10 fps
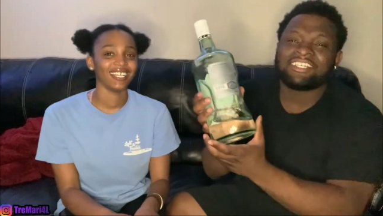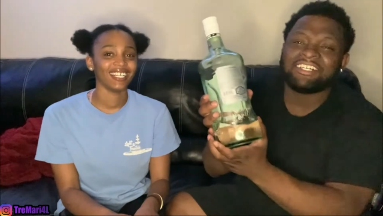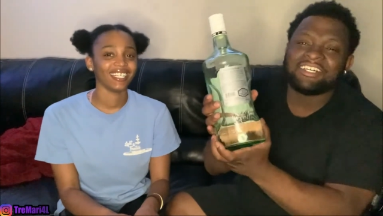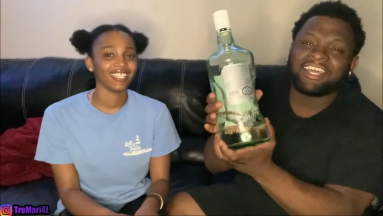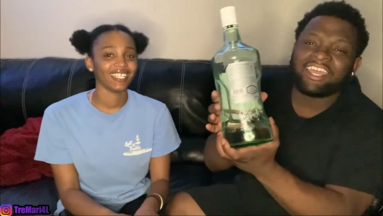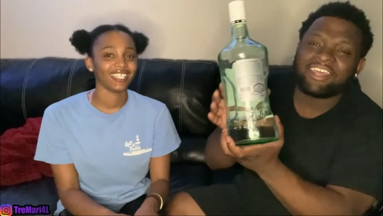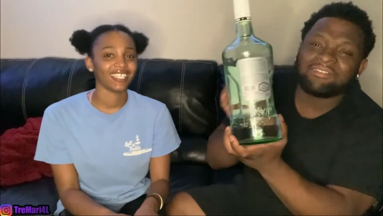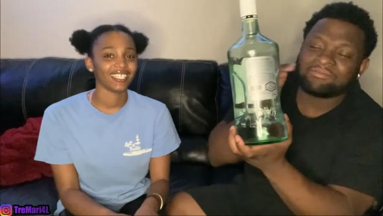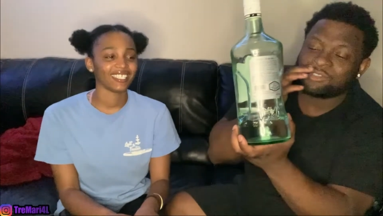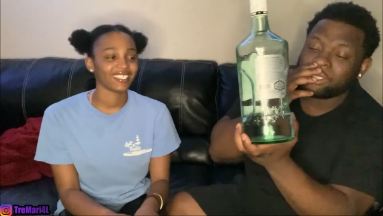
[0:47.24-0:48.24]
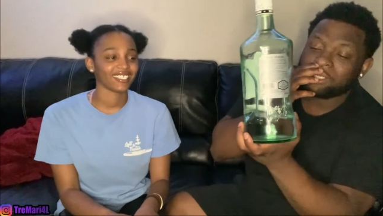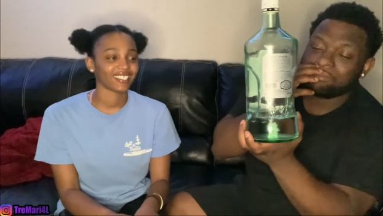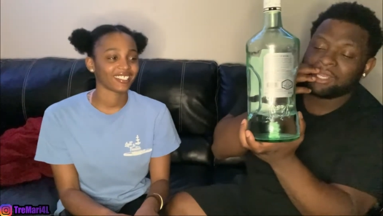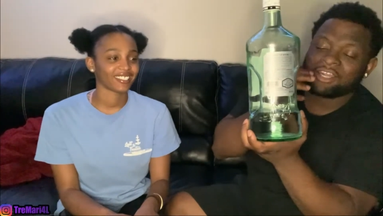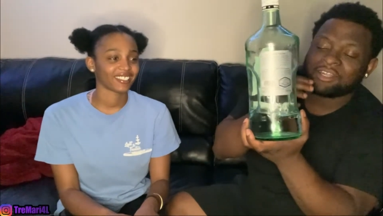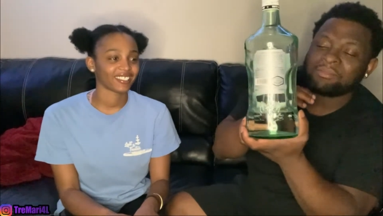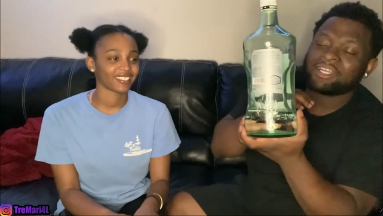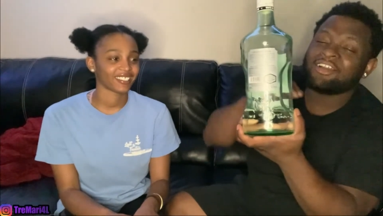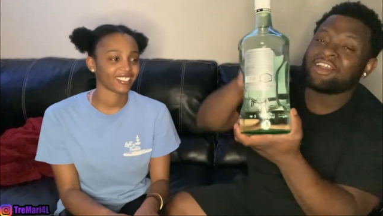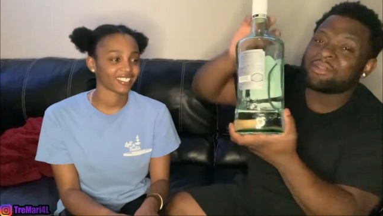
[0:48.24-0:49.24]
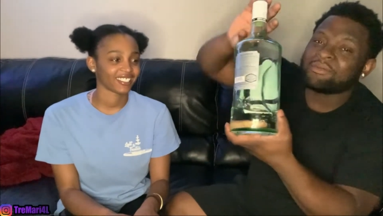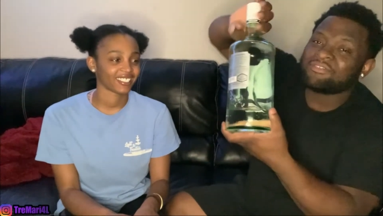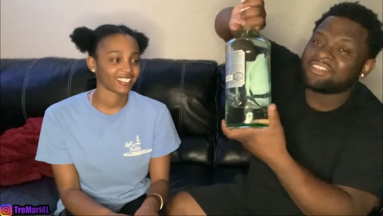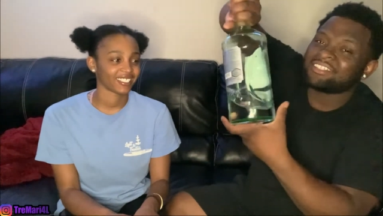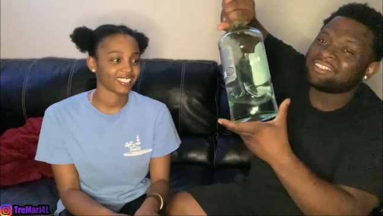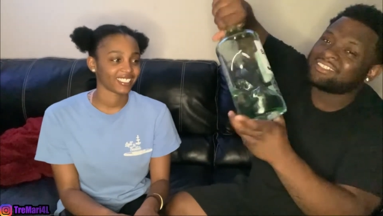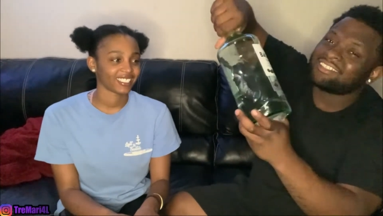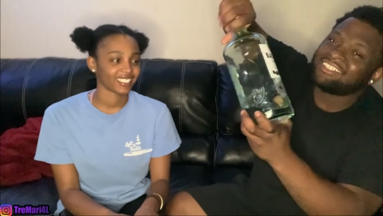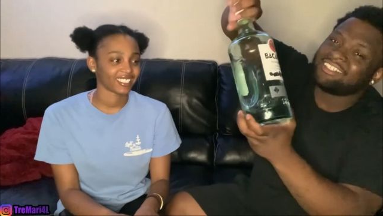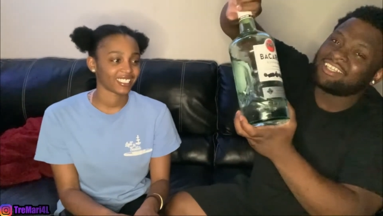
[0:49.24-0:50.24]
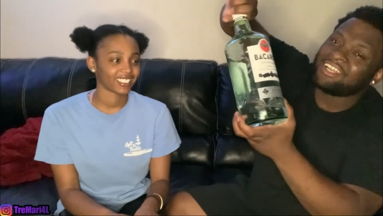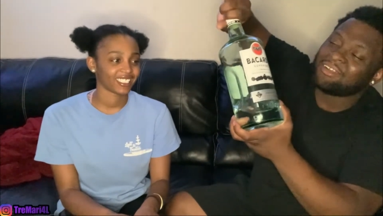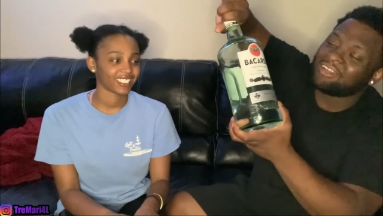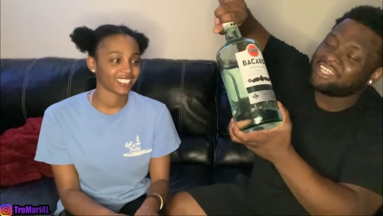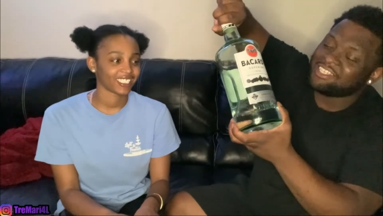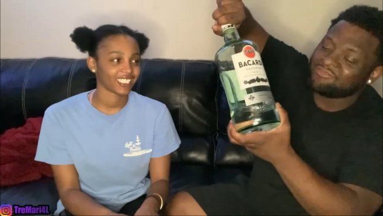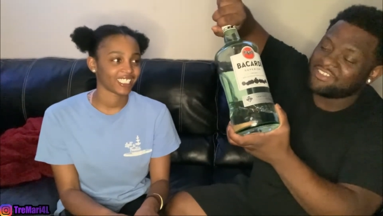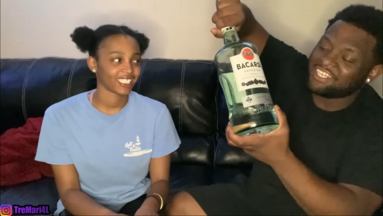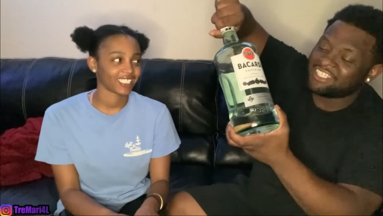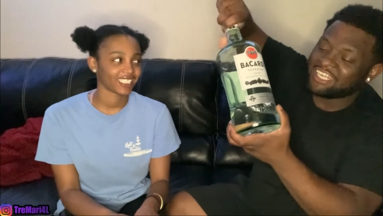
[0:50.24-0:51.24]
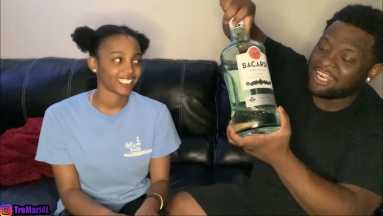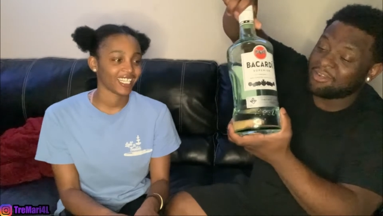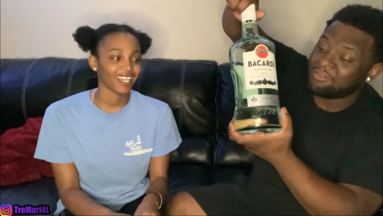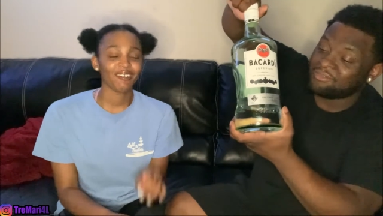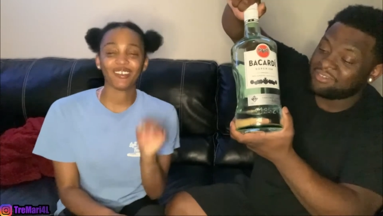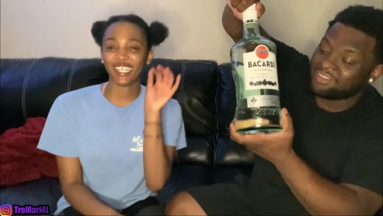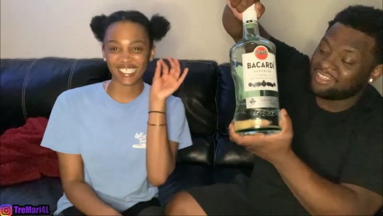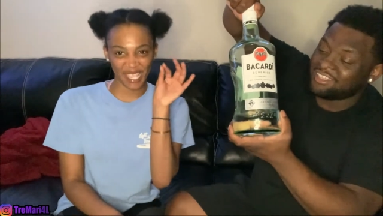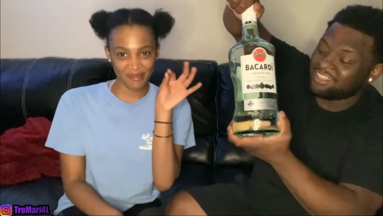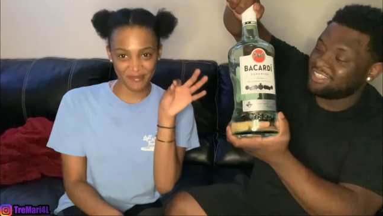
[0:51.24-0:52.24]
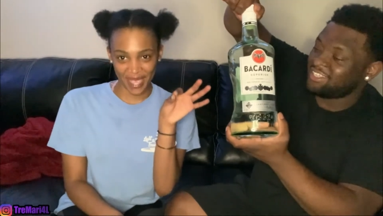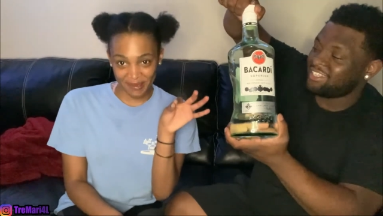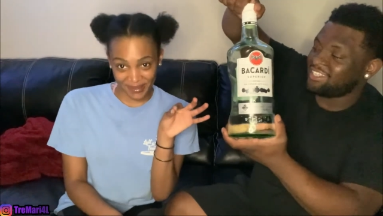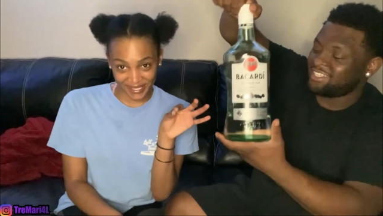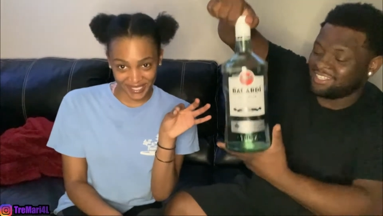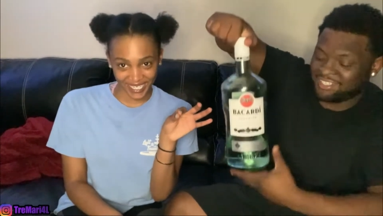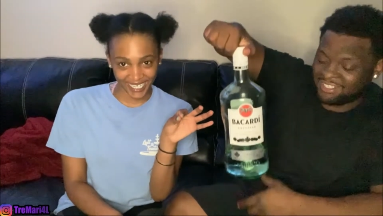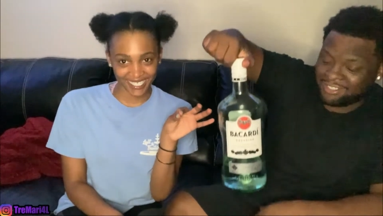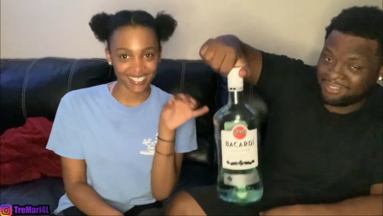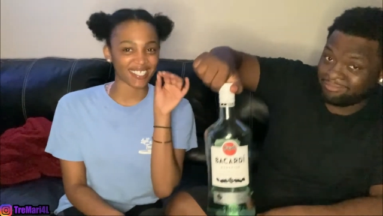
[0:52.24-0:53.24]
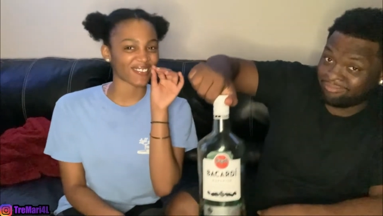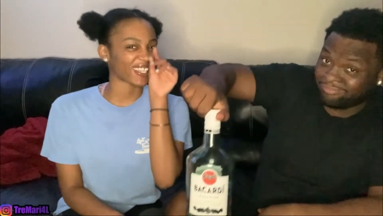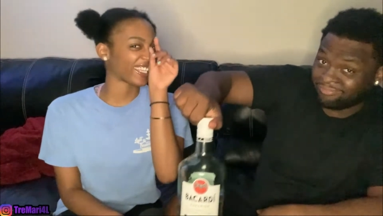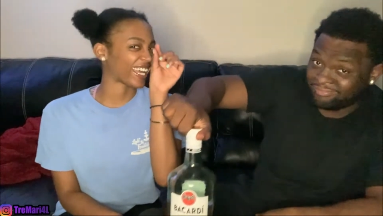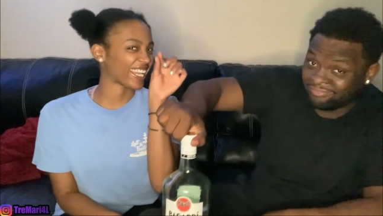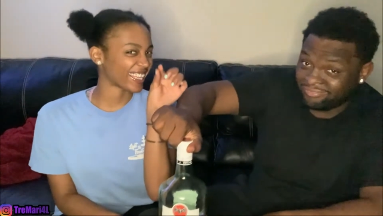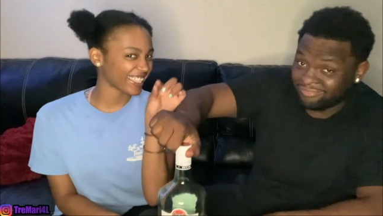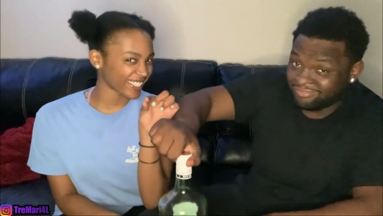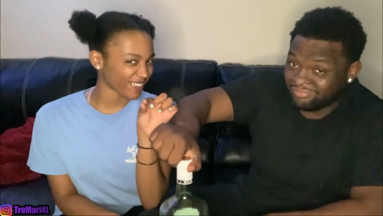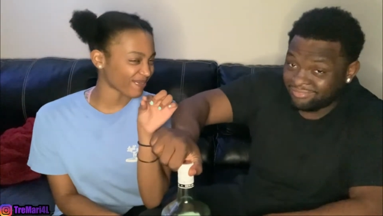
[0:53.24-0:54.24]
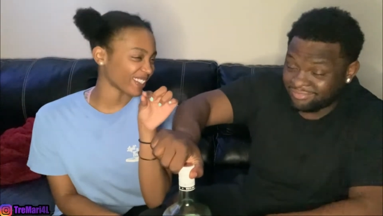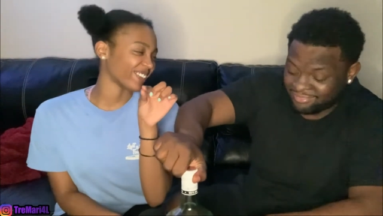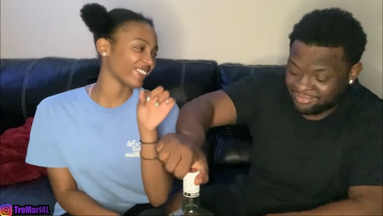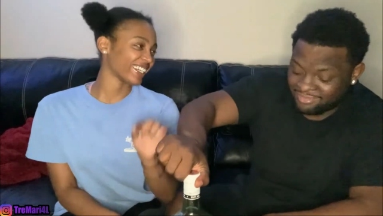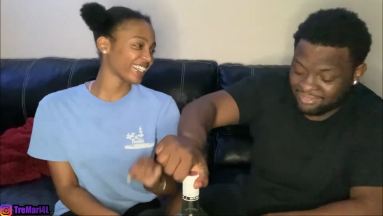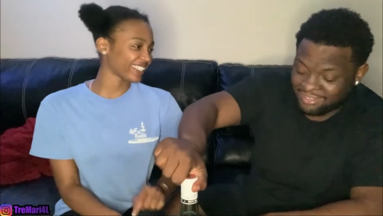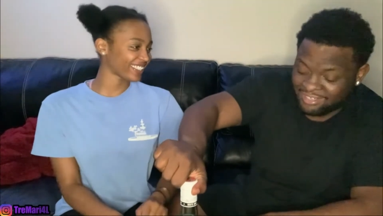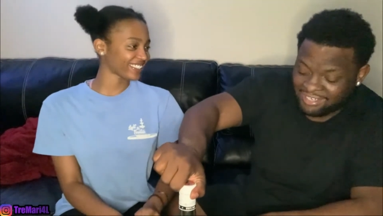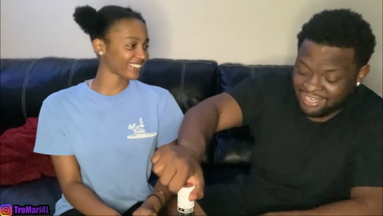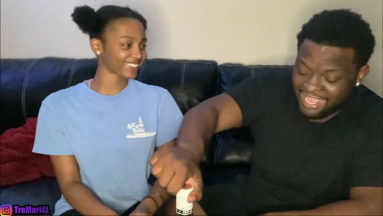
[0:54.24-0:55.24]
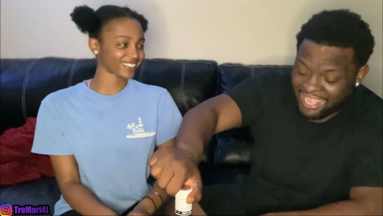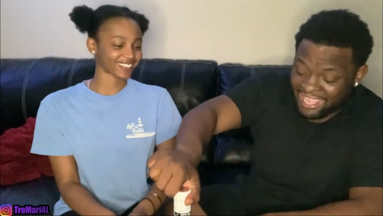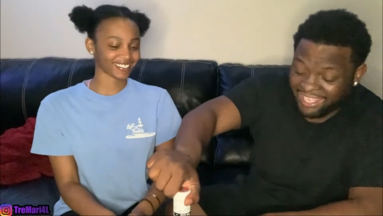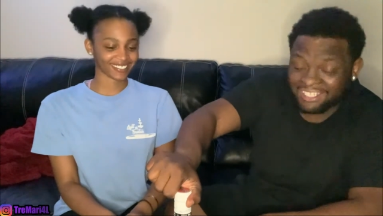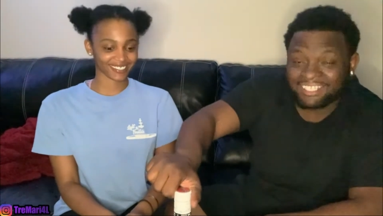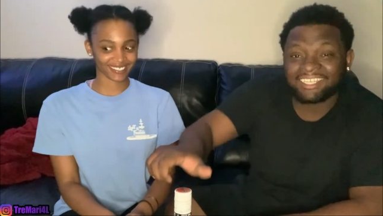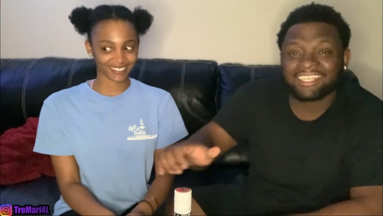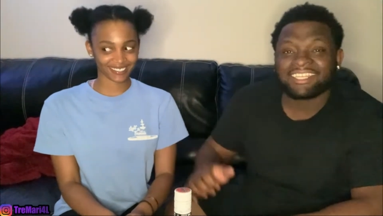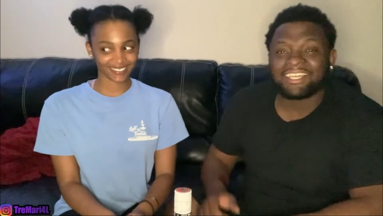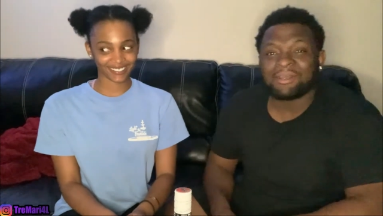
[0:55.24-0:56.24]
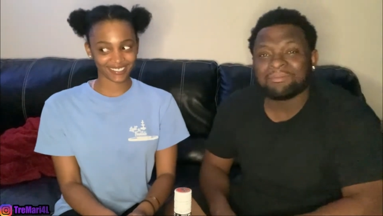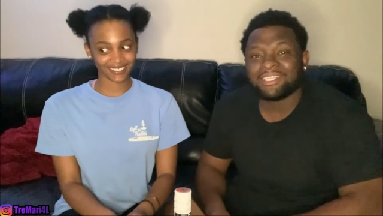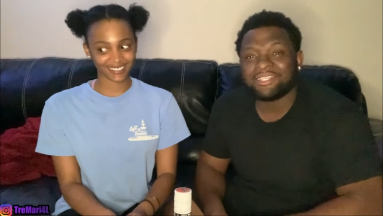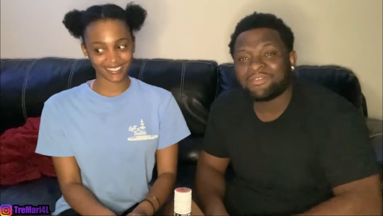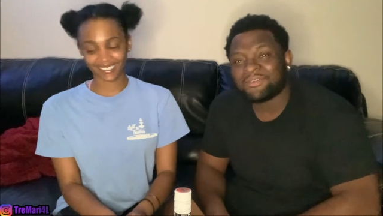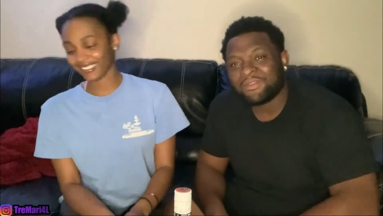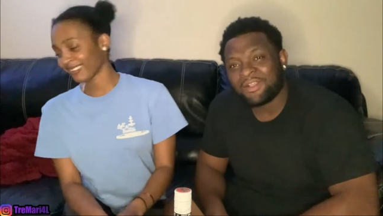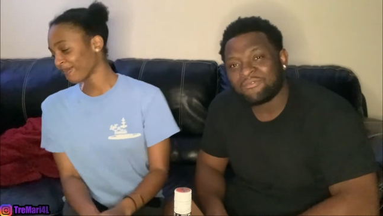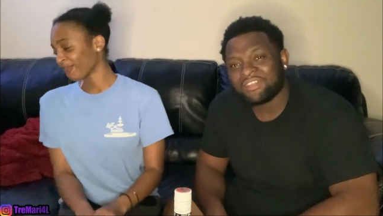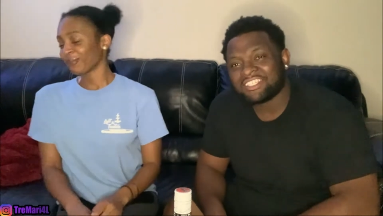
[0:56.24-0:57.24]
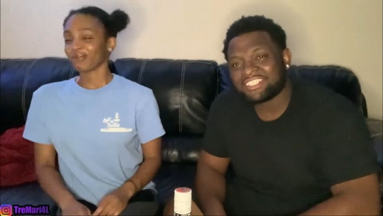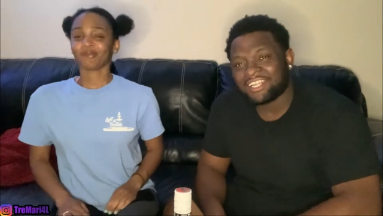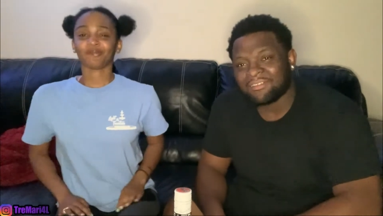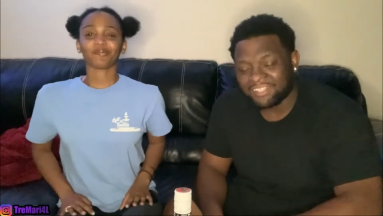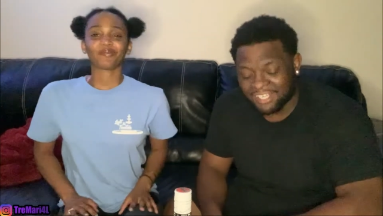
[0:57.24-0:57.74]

Speaker 1: uh, half drinking bottle of Bacardi, we finna, you know, go, I guess, finish it out.
Speaker 2: We're gonna take baby shots since we only got a little bit, right?
Speaker 1: Nah, I don't believe it. We're gonna finish it out